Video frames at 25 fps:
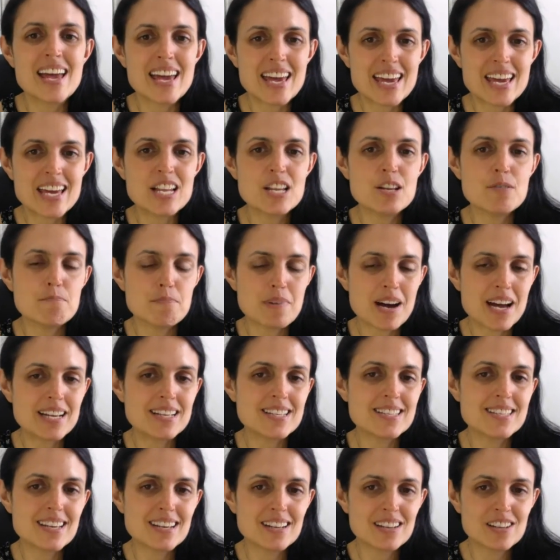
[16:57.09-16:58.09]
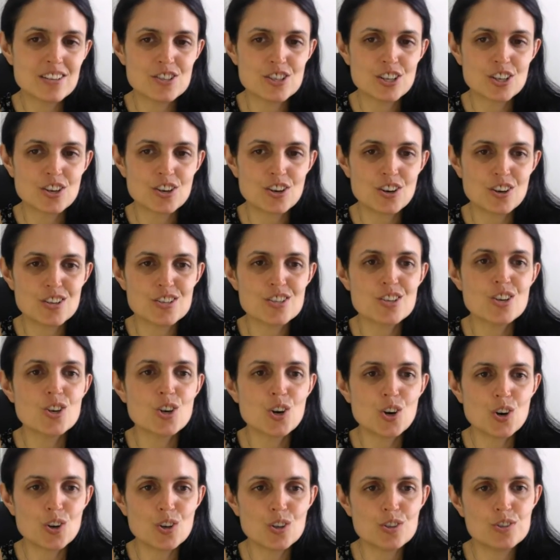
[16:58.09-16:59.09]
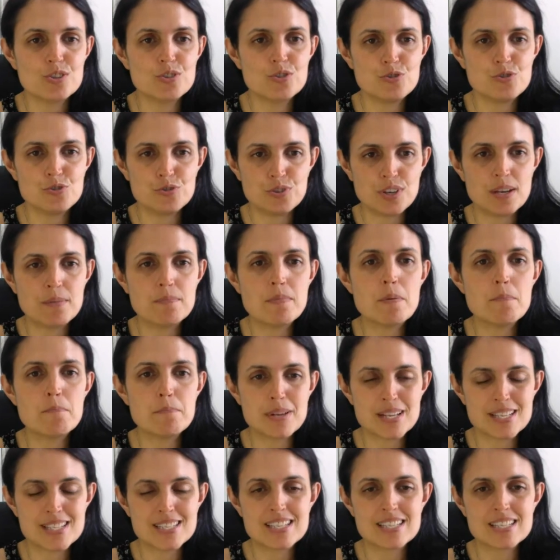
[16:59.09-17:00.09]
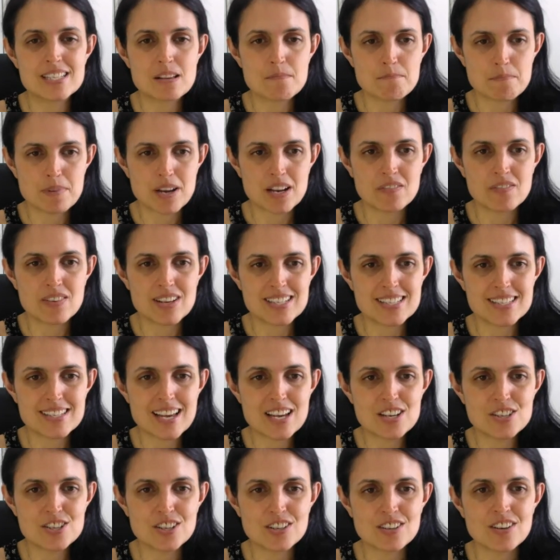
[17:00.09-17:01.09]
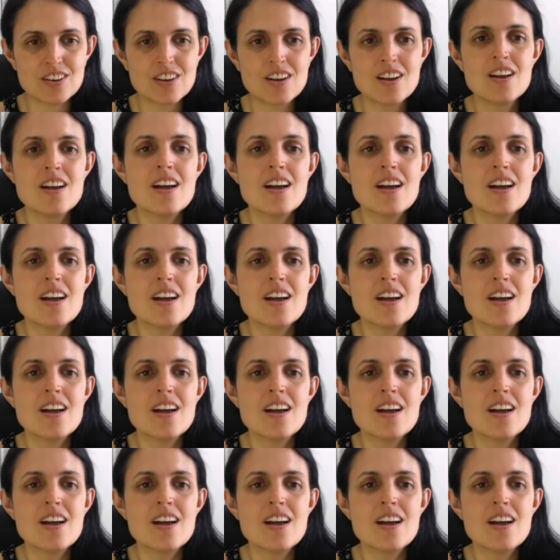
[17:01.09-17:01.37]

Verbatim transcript: in my signature course called Dream Business Manifestation.